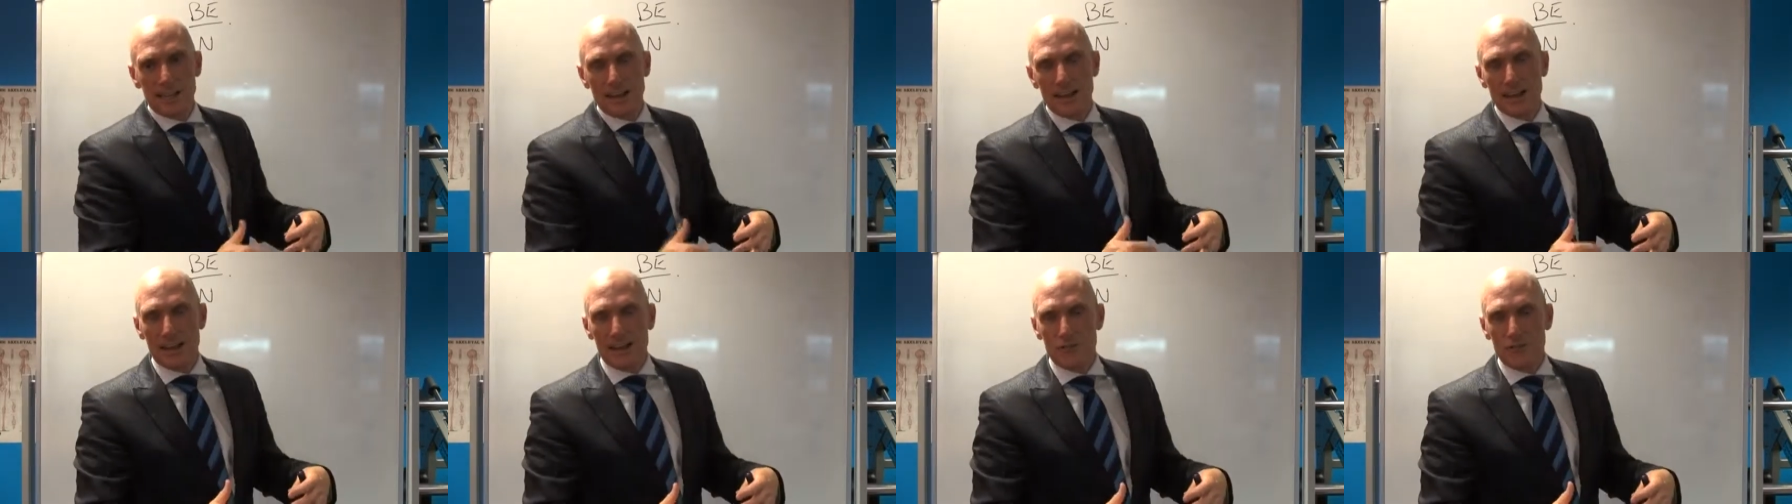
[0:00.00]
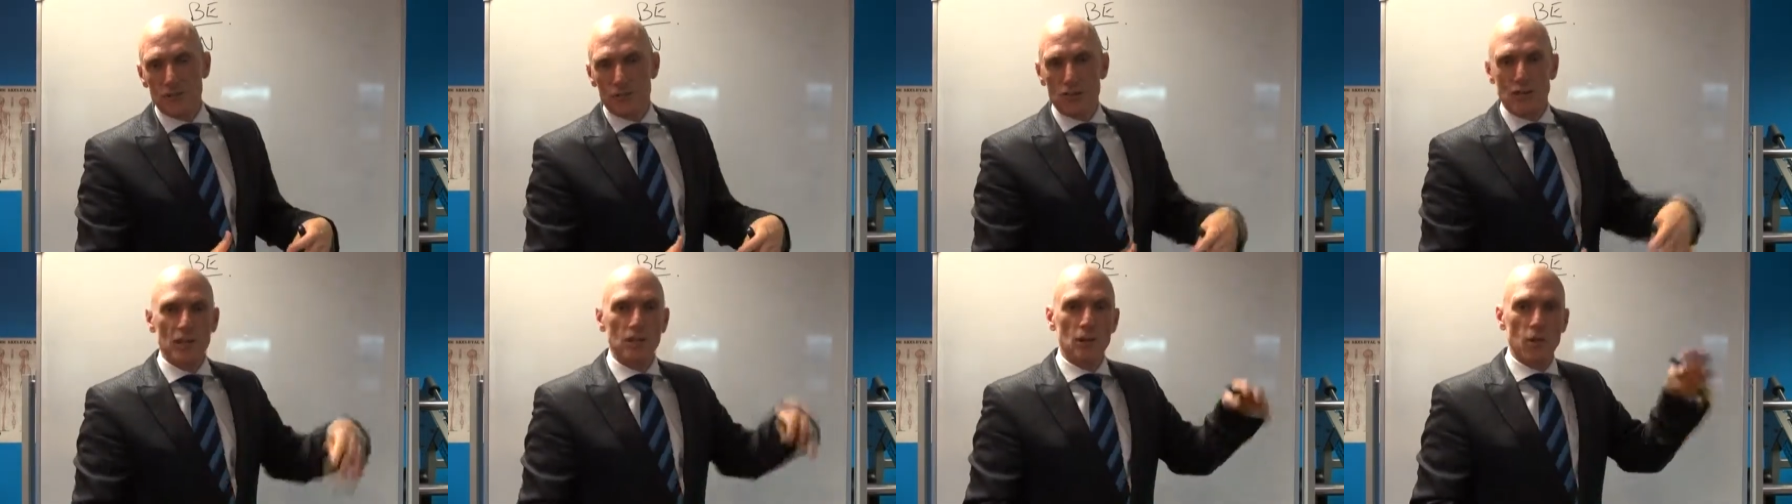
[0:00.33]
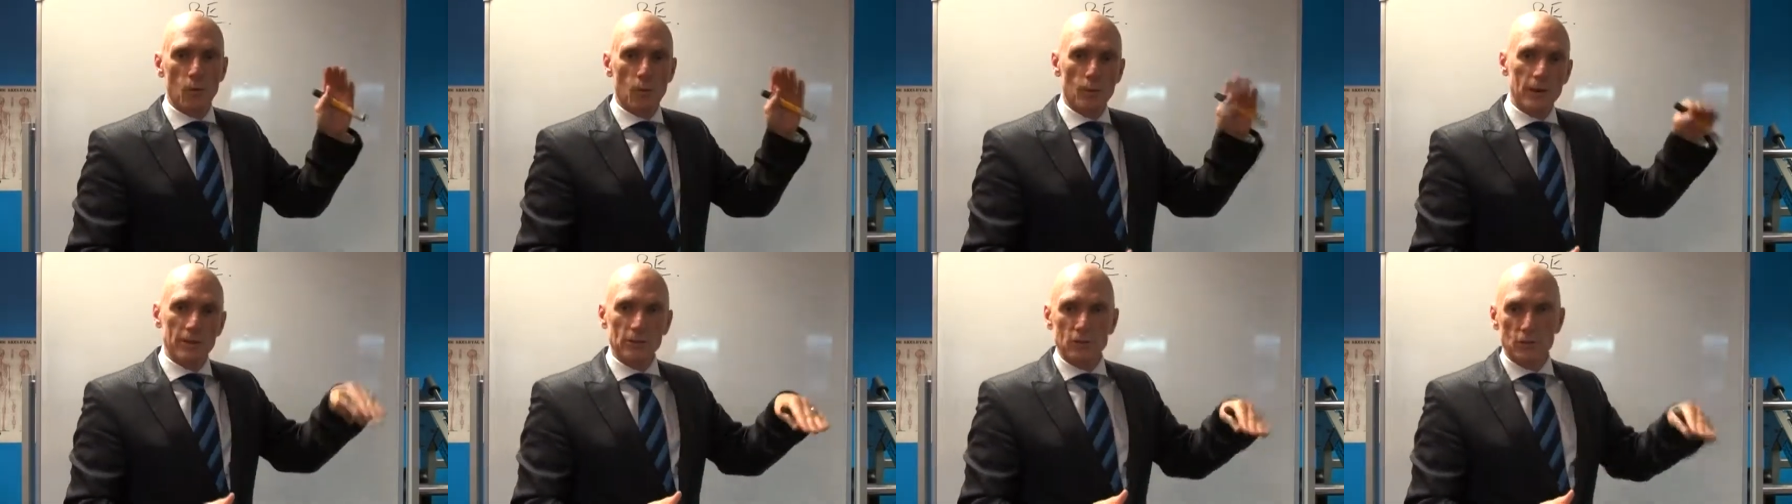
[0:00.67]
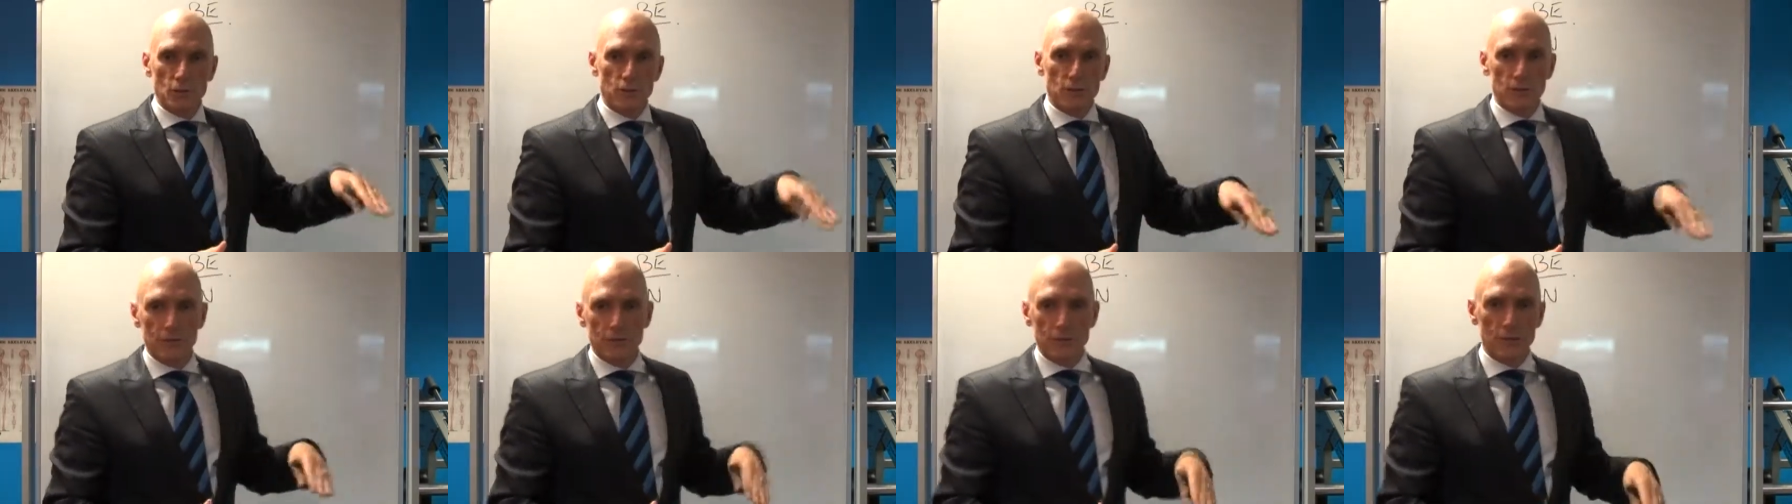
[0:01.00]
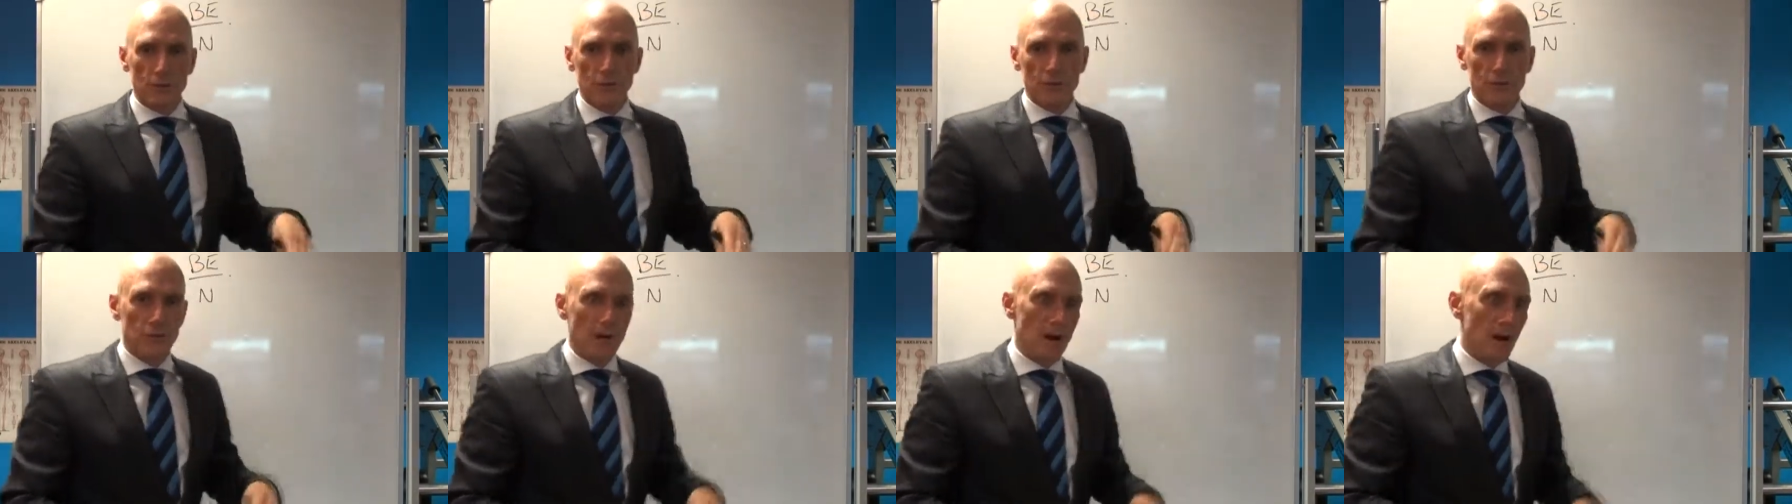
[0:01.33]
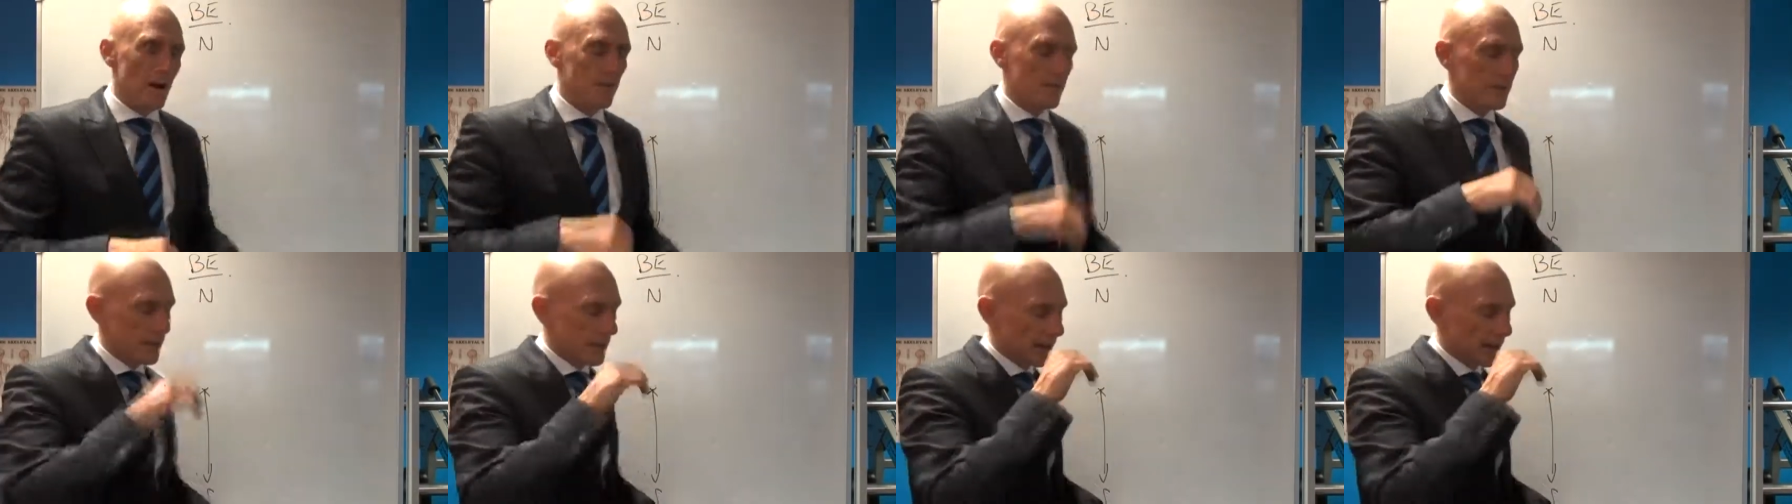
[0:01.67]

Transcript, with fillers: E, F, G, or 1, 2, 3, 4, 5,